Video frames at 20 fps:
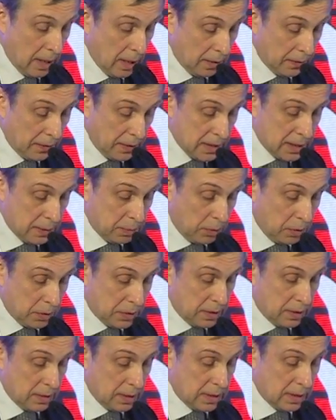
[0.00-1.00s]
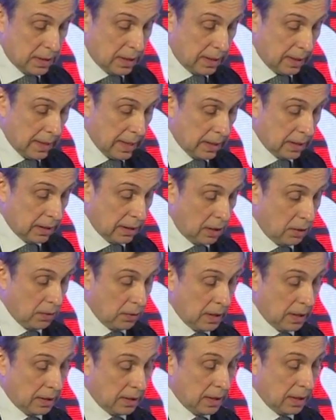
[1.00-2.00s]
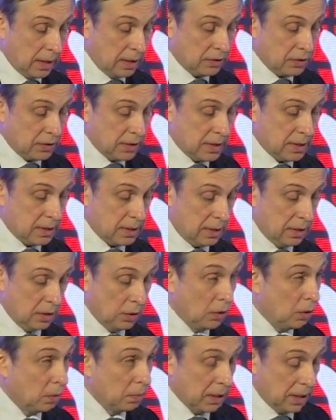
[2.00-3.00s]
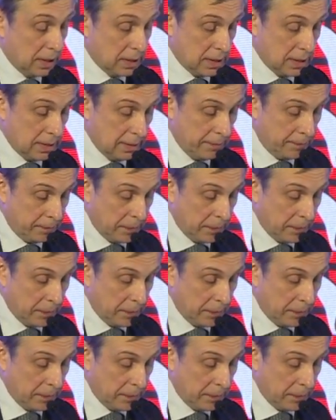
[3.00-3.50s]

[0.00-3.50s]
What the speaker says: These spots disconnect our countries in all means.